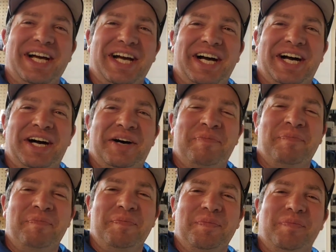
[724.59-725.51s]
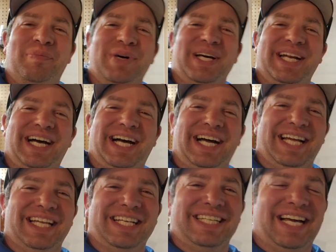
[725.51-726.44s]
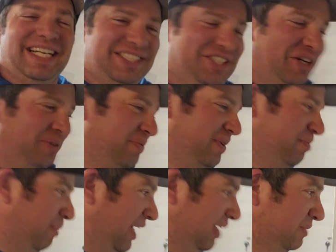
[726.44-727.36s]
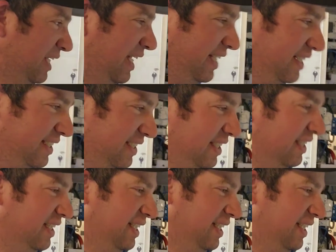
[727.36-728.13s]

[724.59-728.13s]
Um, but uh, yeah, so bottom line is